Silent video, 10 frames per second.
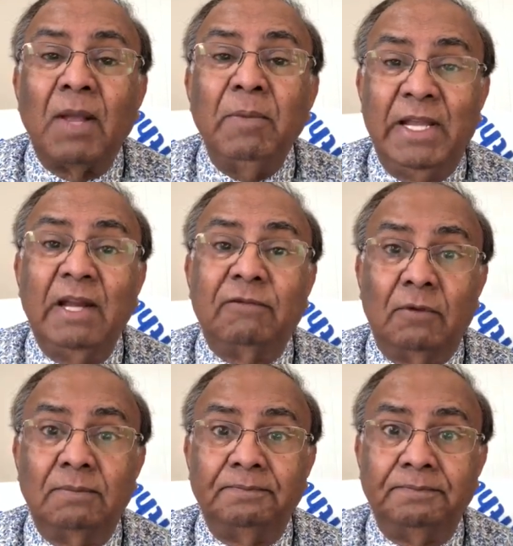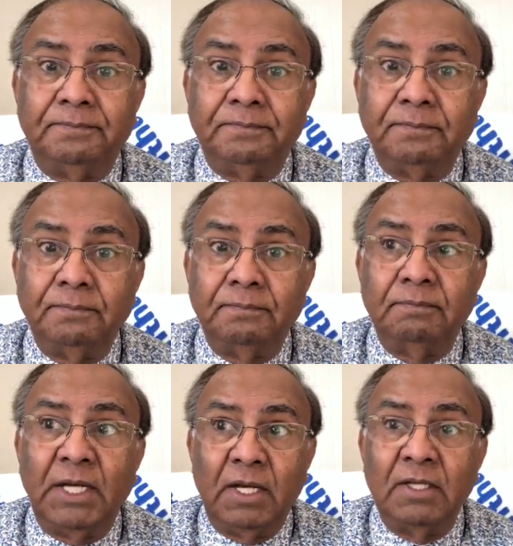be careful
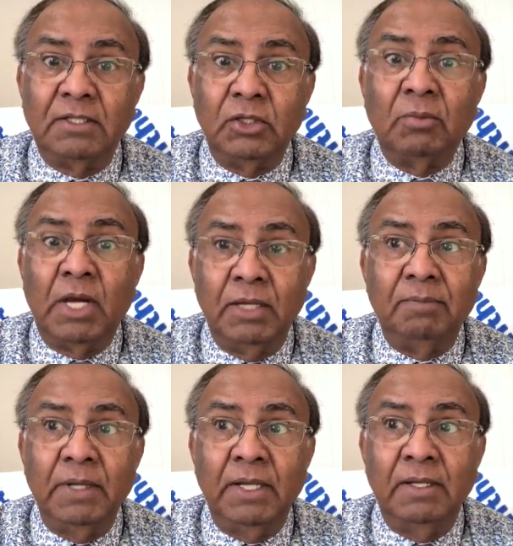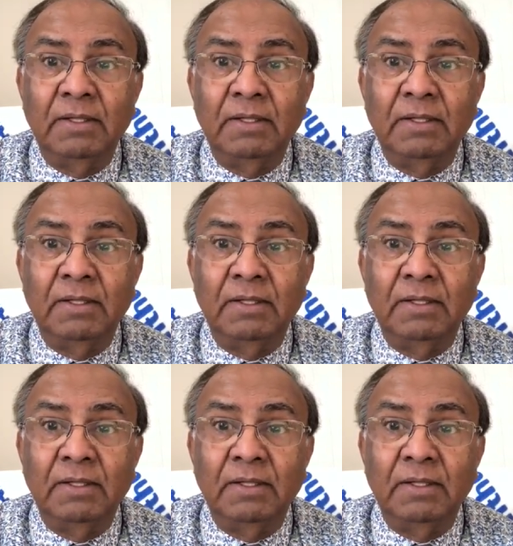because you might be